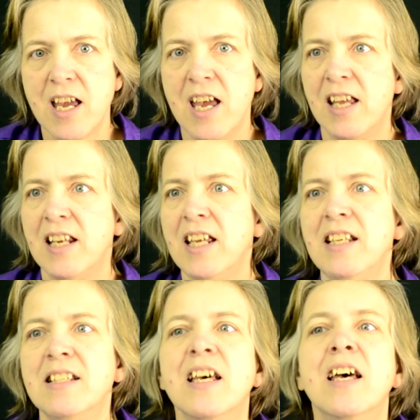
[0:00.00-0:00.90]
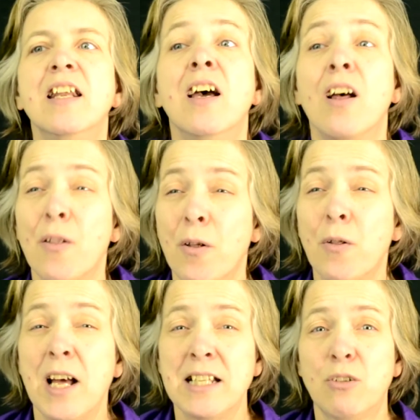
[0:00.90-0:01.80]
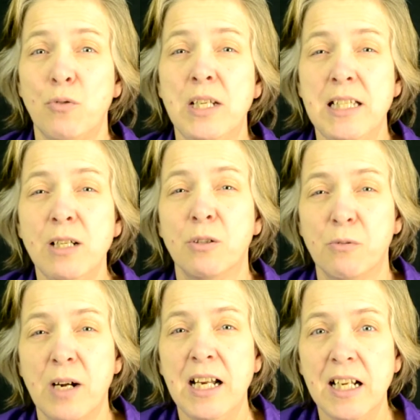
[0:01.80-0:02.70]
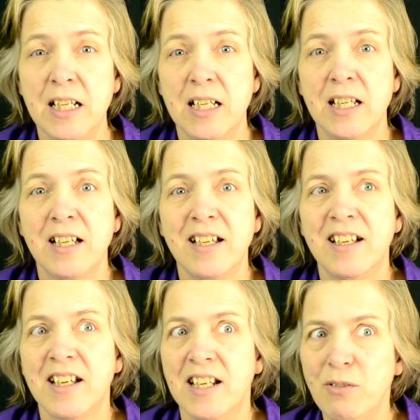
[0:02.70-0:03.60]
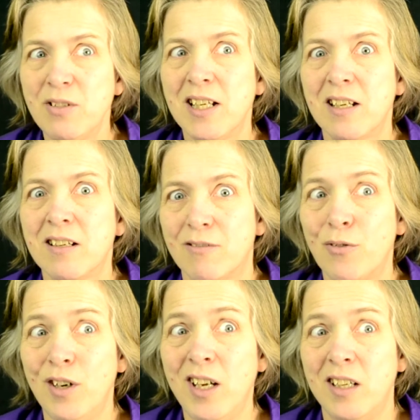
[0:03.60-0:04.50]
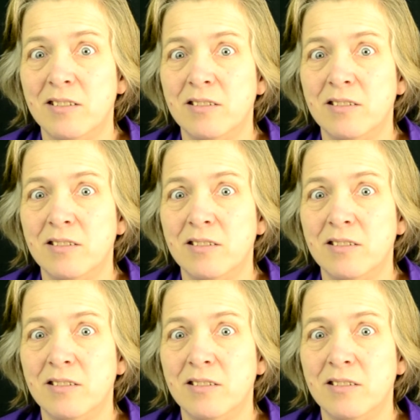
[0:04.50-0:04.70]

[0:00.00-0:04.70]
And he said, that's 30, right? And he was like 3.